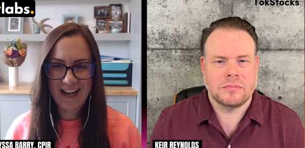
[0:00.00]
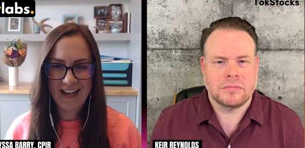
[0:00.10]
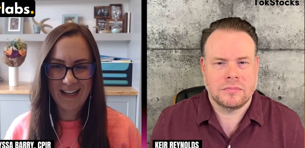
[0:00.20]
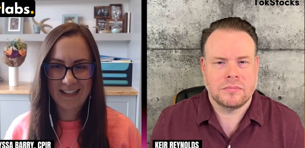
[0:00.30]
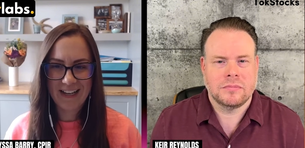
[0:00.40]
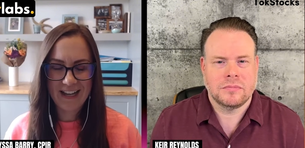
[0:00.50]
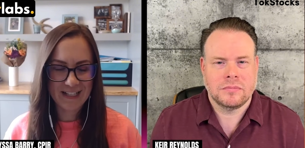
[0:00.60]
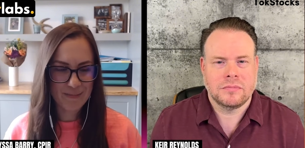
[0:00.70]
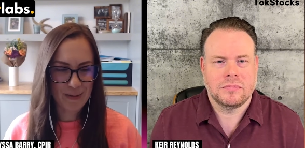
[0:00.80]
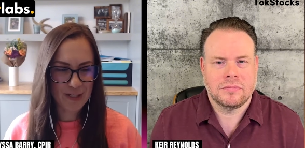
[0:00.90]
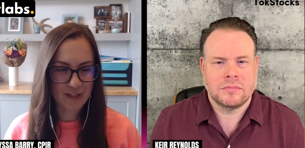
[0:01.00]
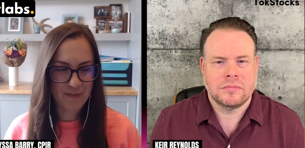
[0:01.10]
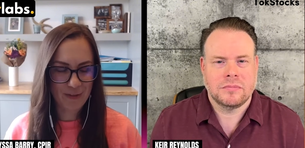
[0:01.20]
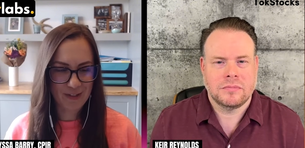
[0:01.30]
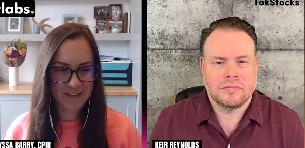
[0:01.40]
Speaker 1: Uh, and especially if
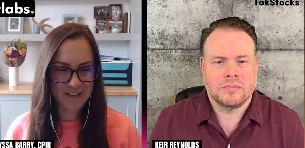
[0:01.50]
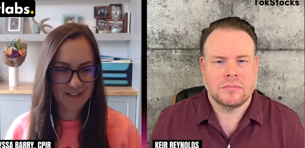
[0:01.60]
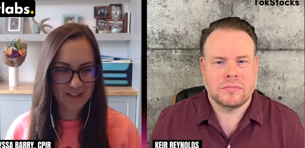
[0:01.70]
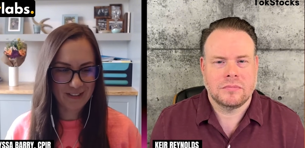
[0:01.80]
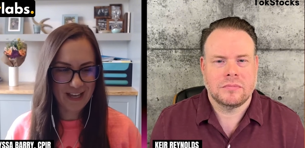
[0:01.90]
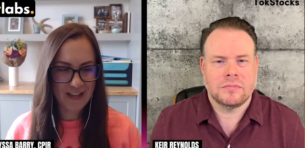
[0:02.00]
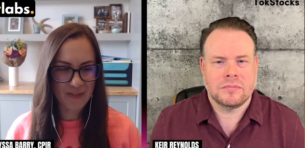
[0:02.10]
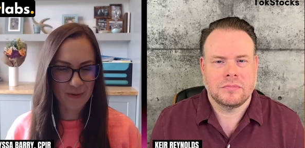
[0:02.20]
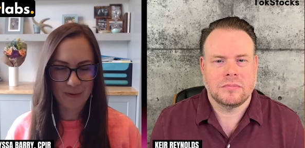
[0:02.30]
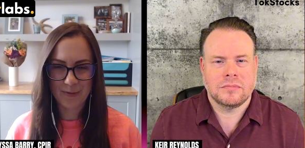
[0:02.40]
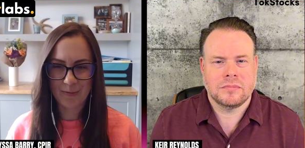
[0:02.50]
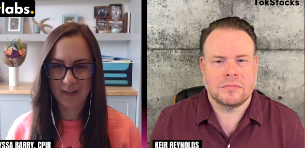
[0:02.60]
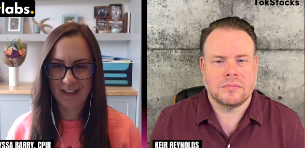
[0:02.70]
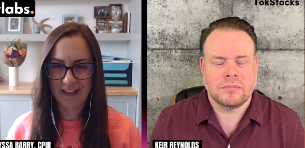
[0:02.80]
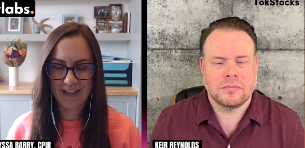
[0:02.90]
you can get those
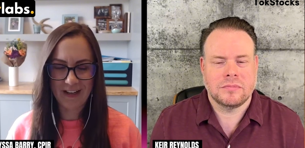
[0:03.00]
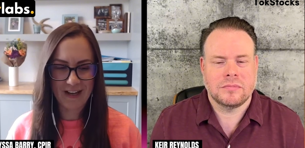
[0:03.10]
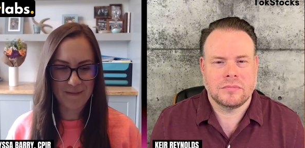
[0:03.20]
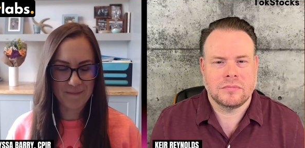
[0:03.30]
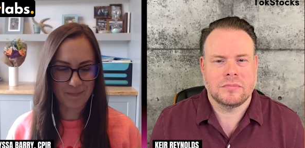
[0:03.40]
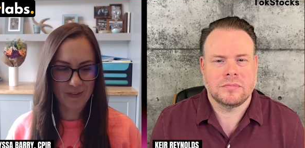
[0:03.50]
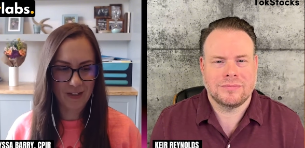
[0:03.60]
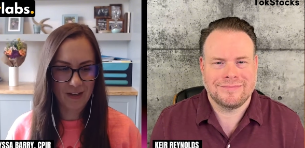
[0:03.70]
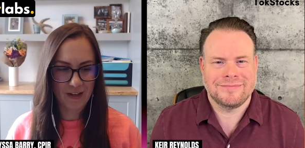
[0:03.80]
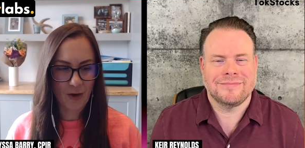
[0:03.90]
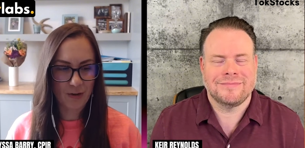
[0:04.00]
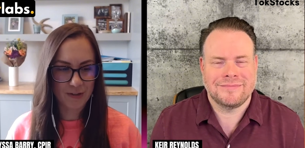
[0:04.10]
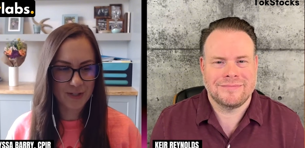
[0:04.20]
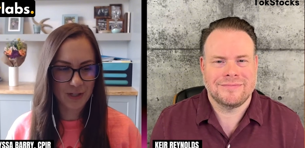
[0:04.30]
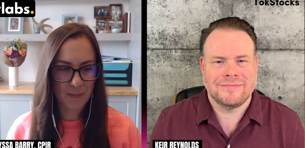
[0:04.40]
really um, uh, all
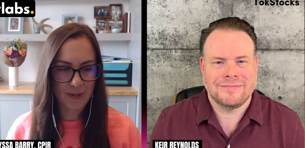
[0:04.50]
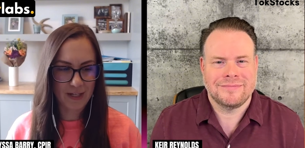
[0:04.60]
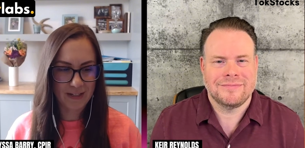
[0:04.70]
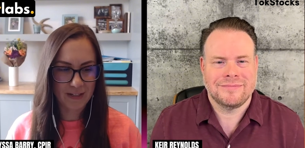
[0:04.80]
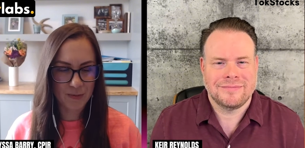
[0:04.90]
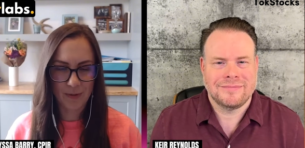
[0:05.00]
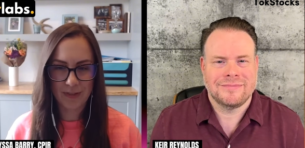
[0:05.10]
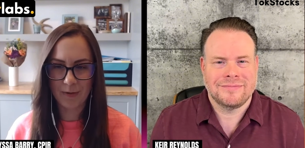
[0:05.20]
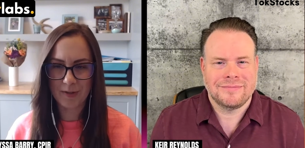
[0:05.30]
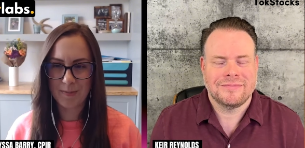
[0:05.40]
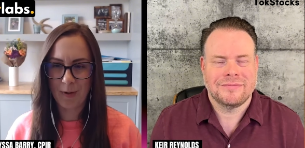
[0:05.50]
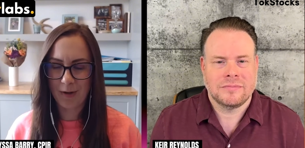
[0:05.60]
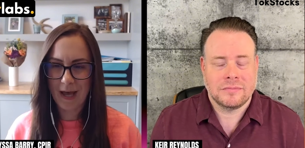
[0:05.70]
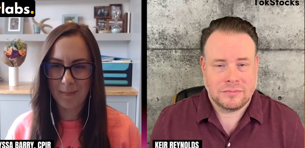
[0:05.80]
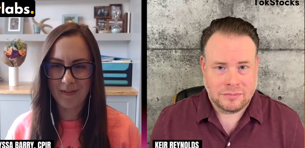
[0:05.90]
star meetings with those small
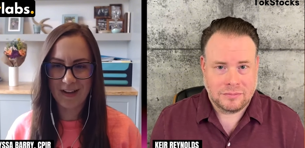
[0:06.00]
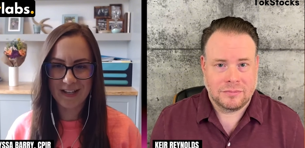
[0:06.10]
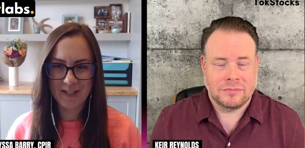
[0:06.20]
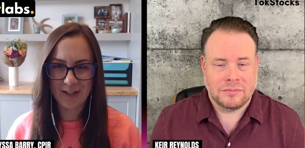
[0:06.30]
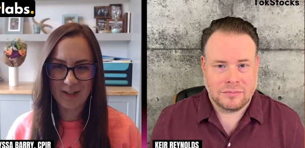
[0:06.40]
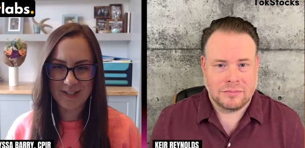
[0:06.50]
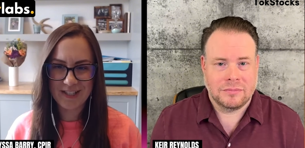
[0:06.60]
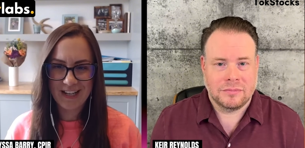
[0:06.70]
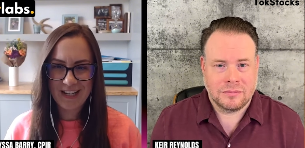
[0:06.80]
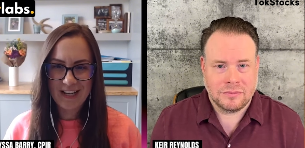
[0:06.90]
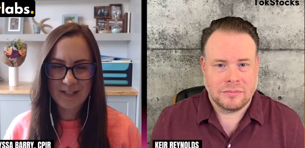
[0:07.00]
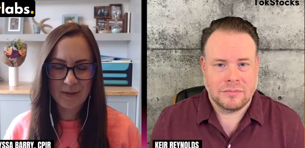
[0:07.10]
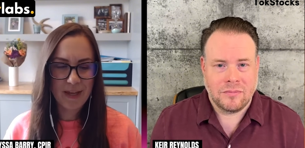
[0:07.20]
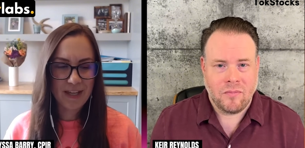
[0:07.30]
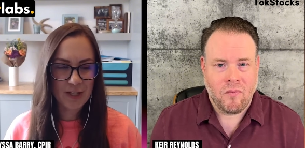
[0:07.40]
cap investors. So
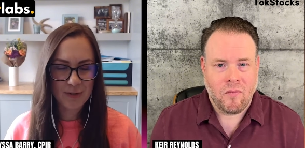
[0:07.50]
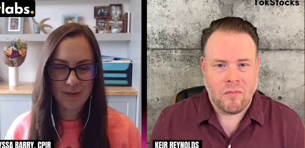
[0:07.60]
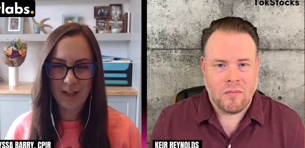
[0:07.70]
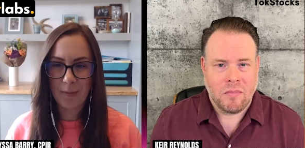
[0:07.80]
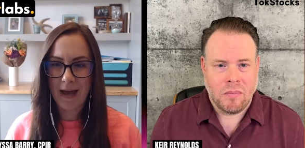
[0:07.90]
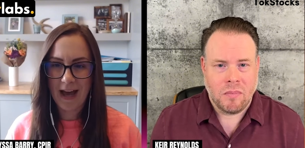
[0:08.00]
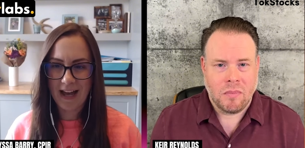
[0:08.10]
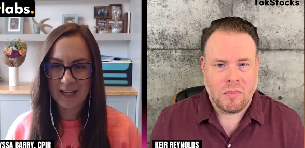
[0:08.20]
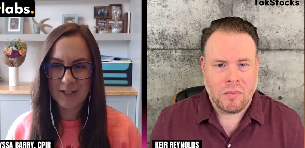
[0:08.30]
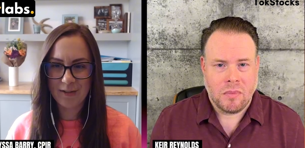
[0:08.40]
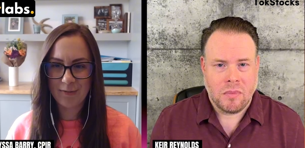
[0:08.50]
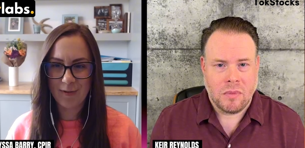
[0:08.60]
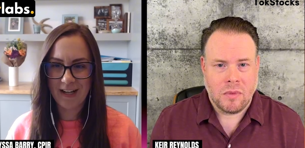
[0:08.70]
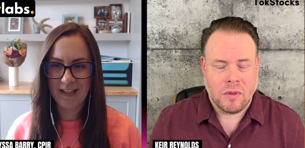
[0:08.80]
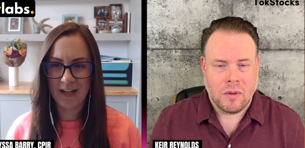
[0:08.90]
making sure that you're packaged and
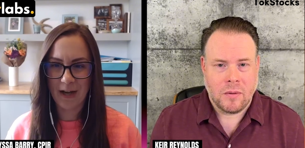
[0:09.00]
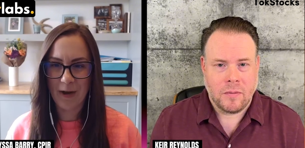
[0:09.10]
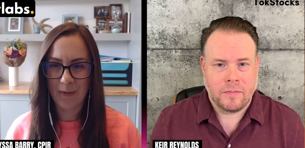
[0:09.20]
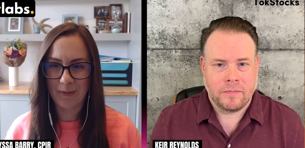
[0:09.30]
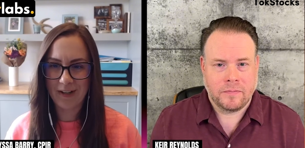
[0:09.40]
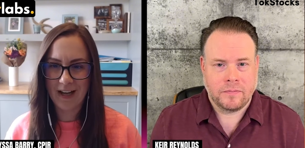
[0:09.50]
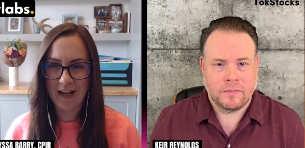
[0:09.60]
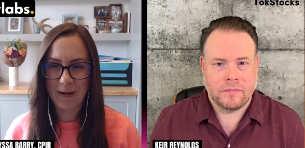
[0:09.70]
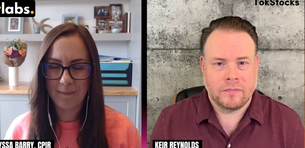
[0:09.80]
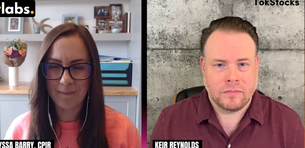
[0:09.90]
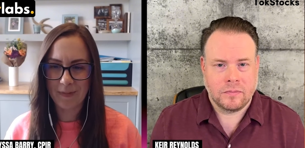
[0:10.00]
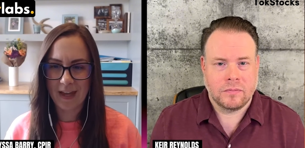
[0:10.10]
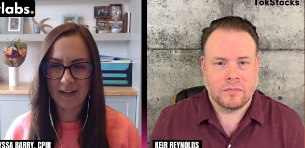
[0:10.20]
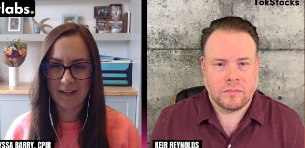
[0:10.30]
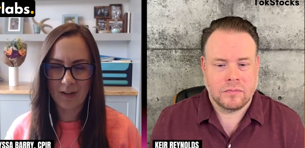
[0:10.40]
ready to go. Um,
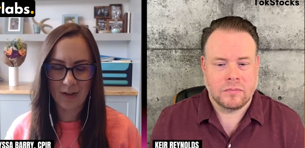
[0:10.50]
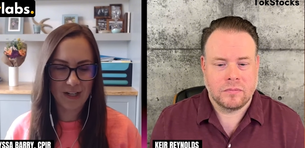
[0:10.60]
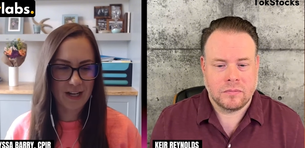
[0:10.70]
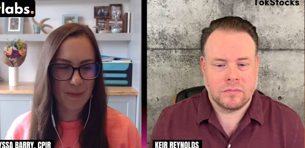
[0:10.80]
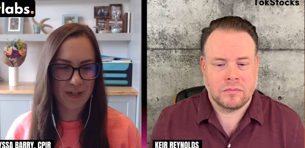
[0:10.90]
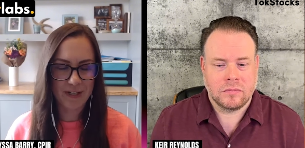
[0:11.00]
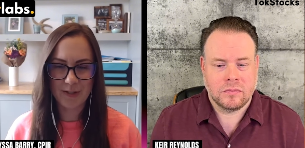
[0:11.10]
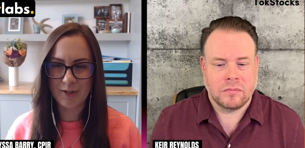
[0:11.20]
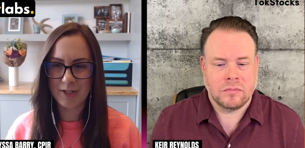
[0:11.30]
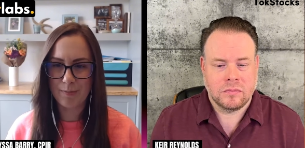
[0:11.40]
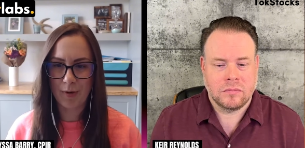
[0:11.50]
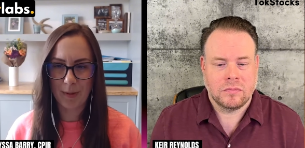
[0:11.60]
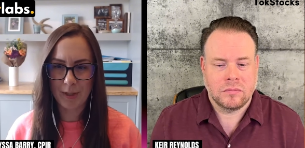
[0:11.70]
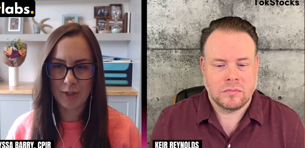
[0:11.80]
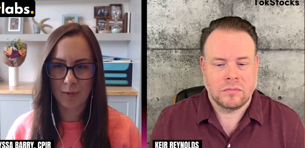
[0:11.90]
and a lot of companies are just
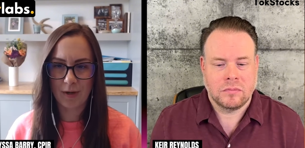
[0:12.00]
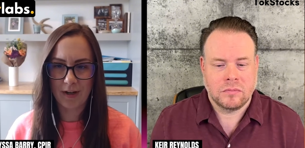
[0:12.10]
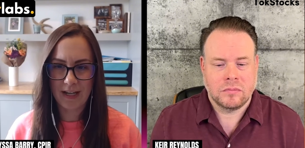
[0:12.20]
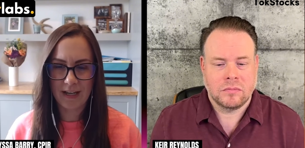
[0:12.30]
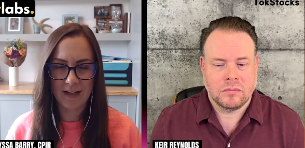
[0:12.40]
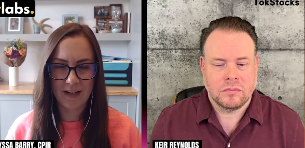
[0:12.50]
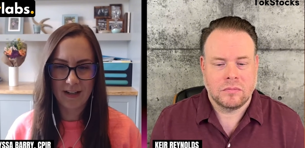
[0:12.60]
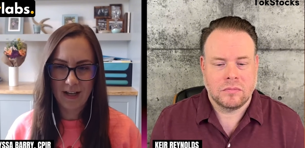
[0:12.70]
premature in,